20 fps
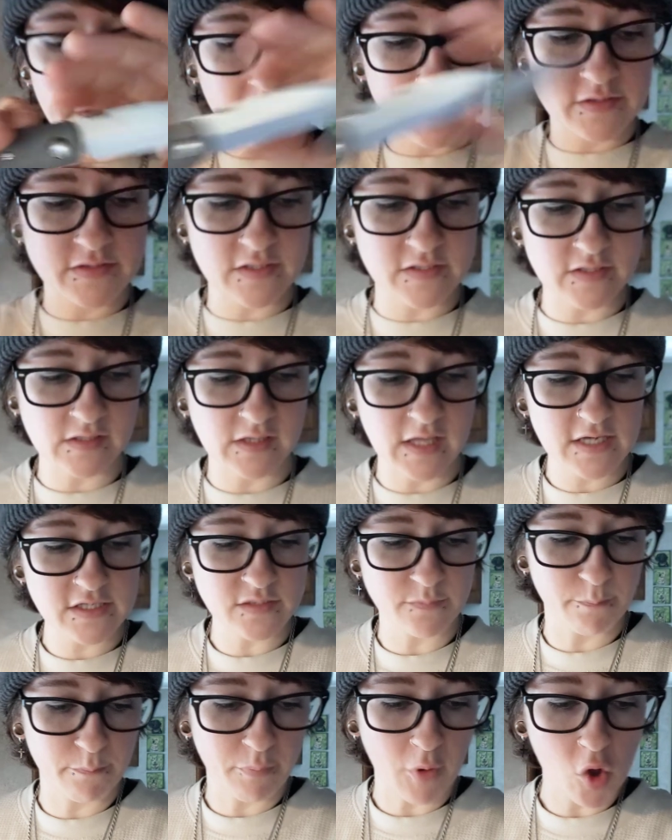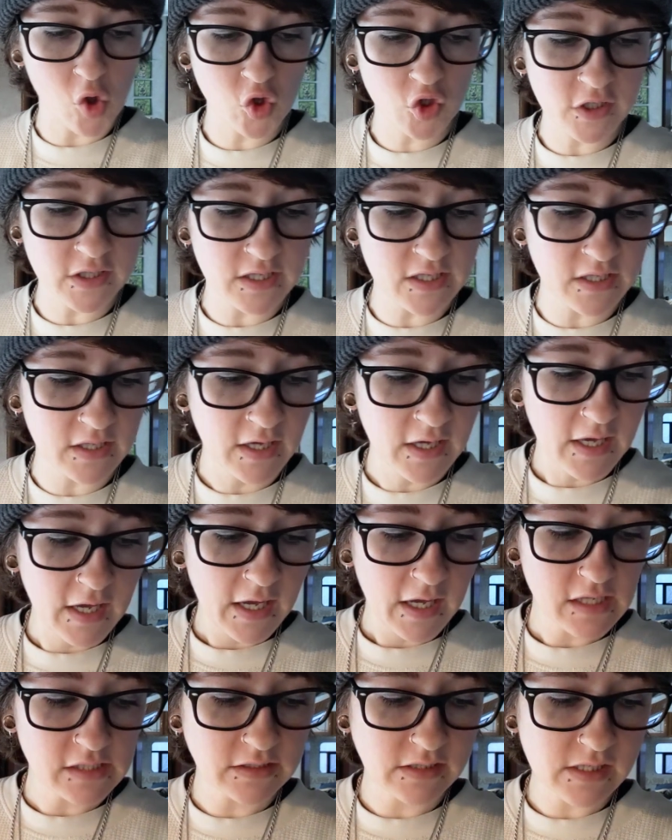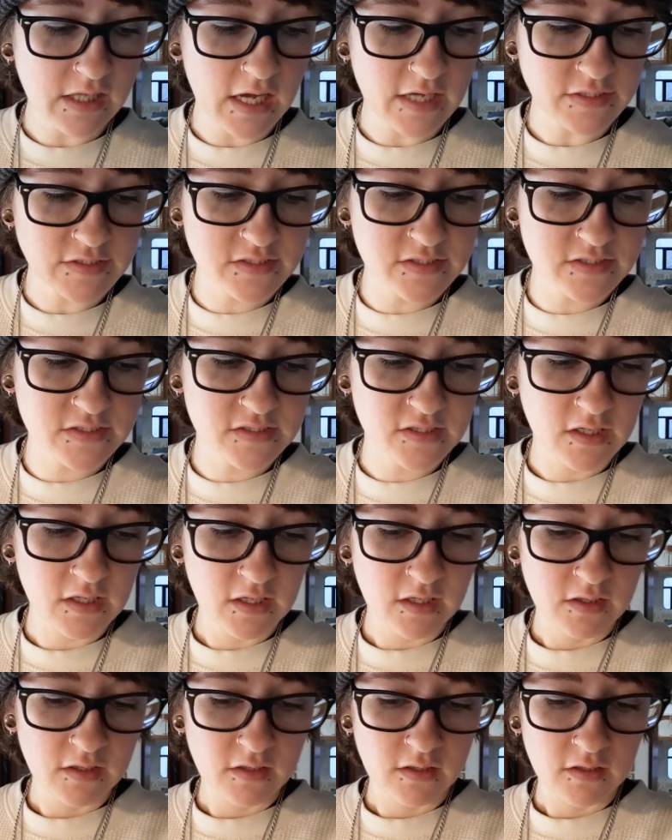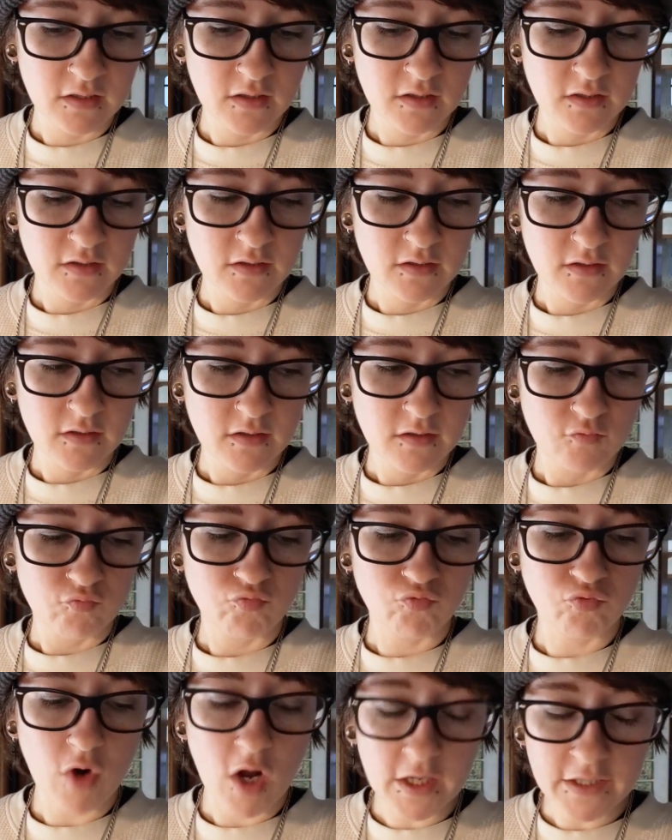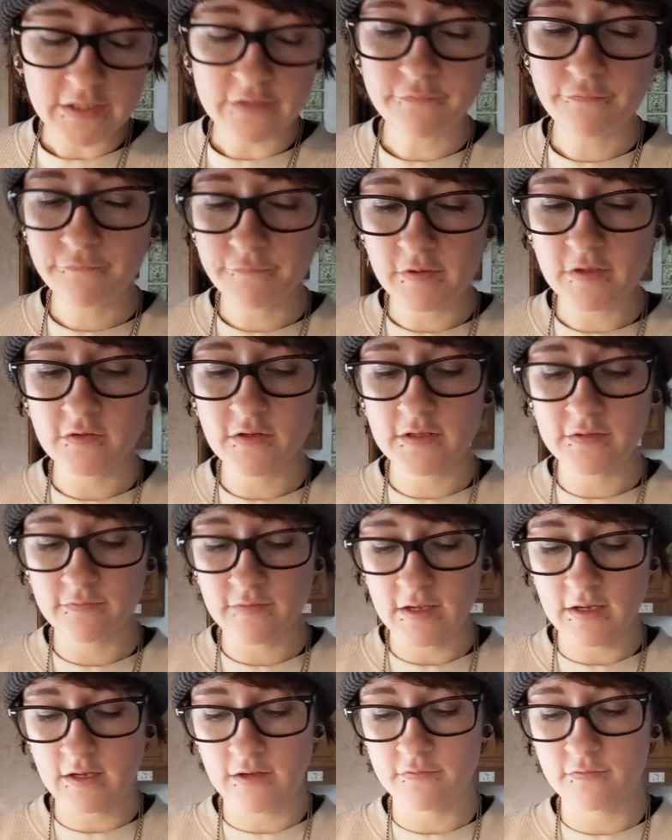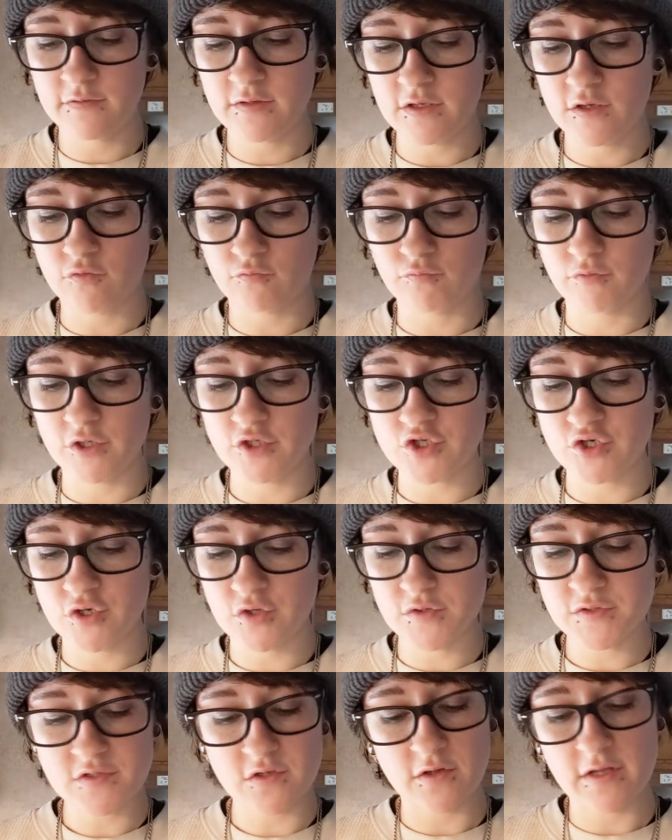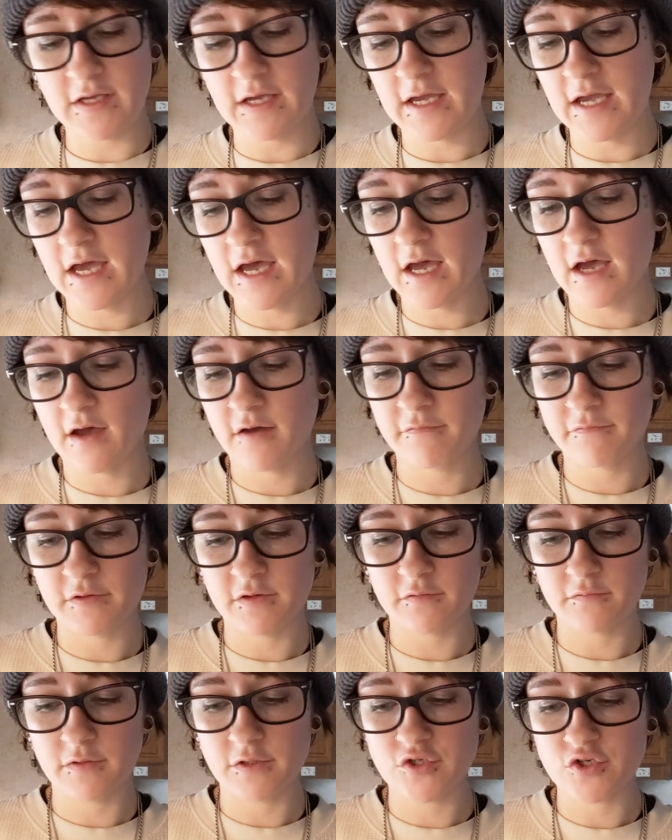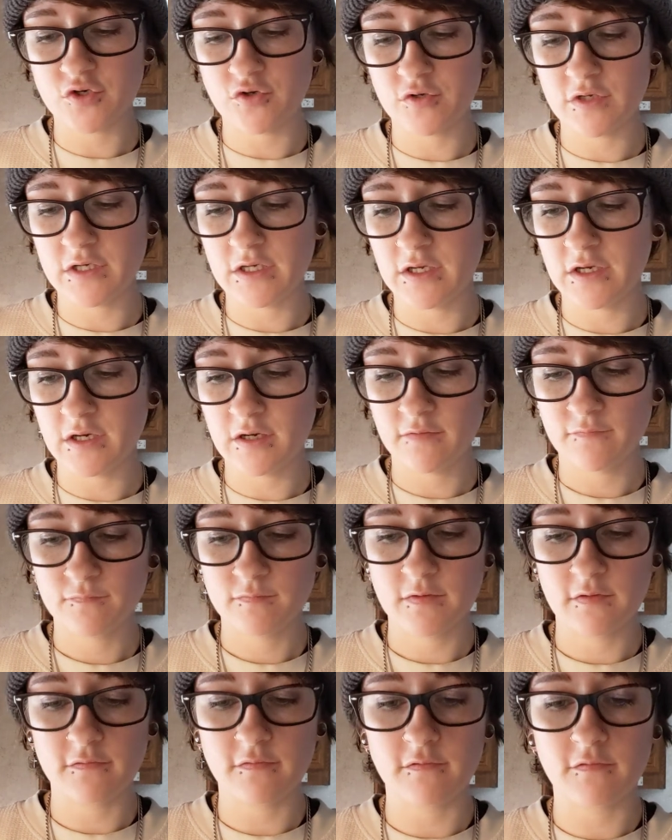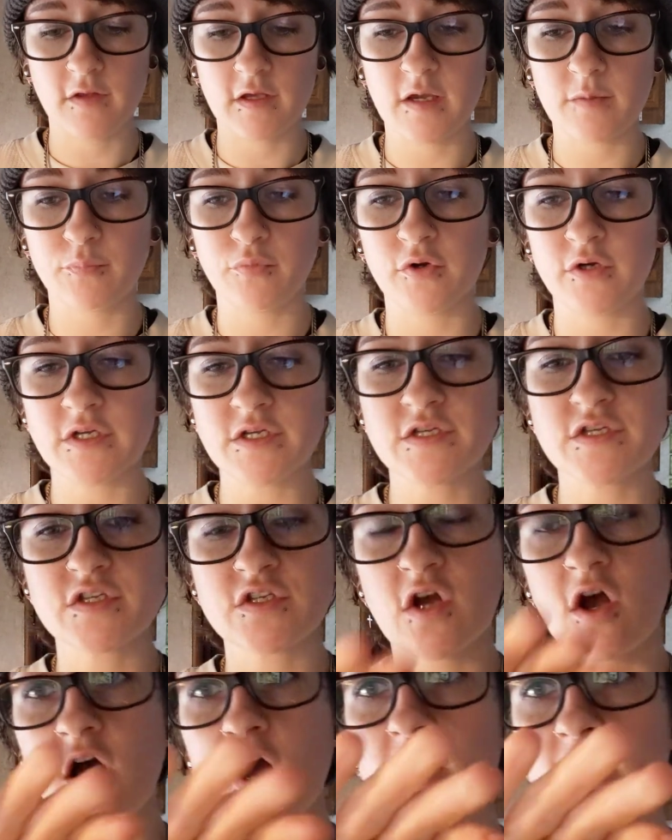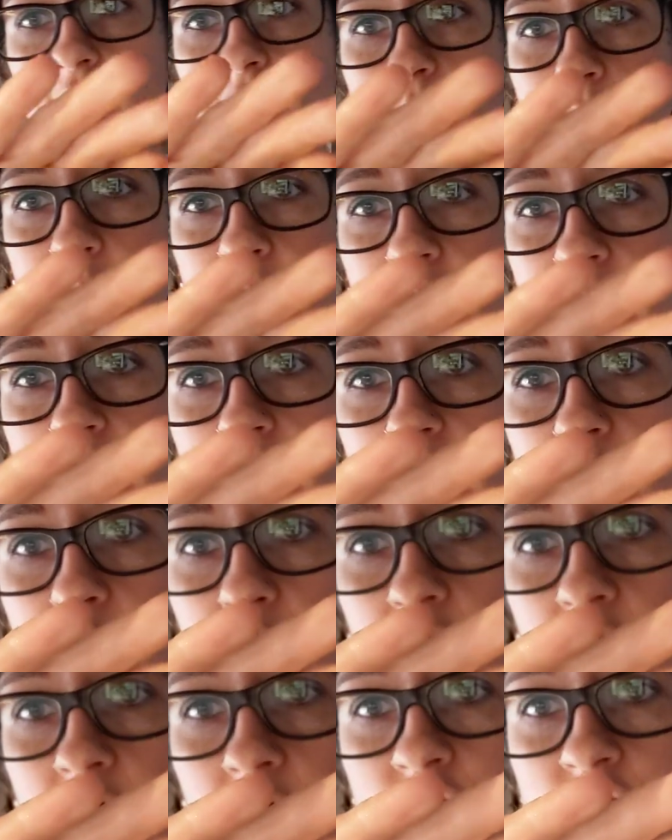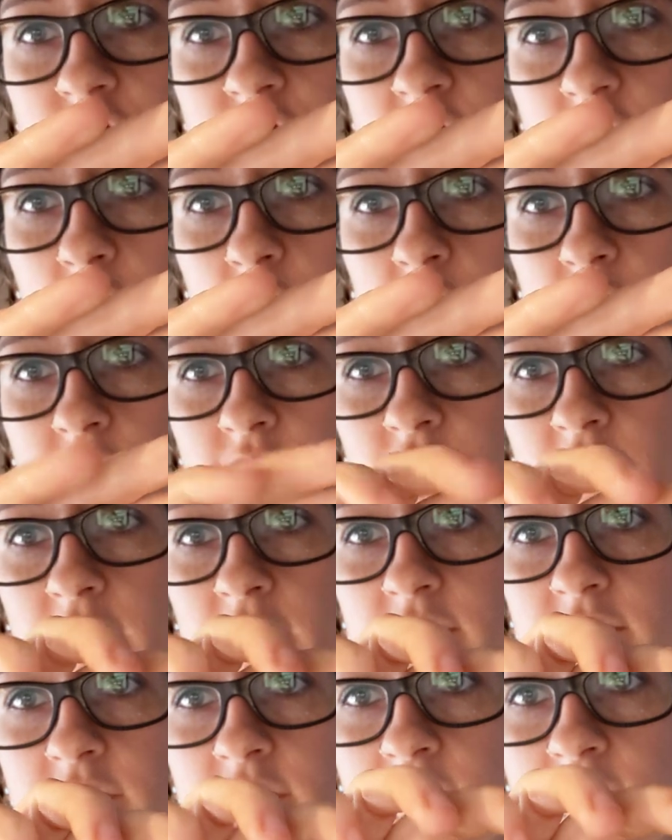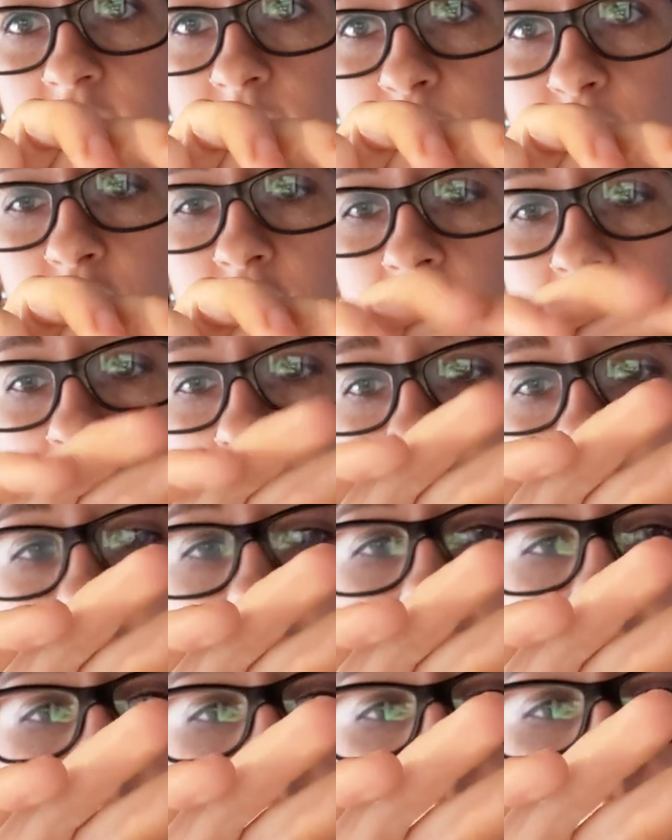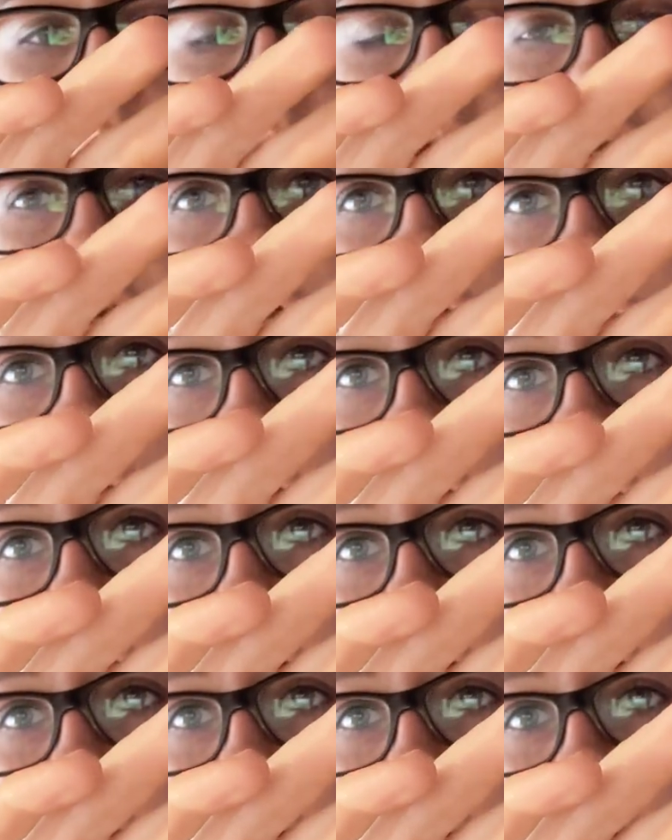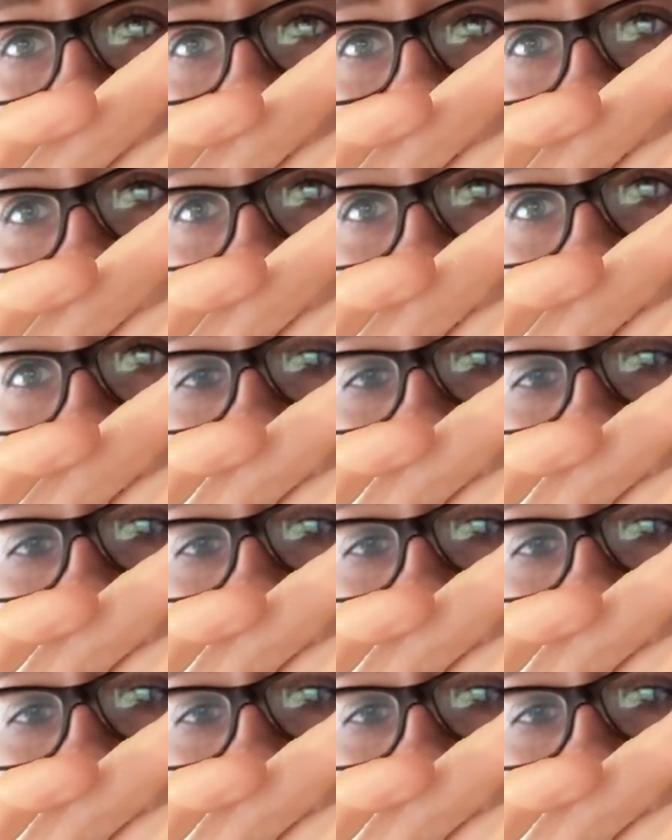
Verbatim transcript: because it's less bulky and less rugged feeling than the original. So like I have an original here. This is like a pretty stock mini A100. The only thing I did is put a peat gray thumb disc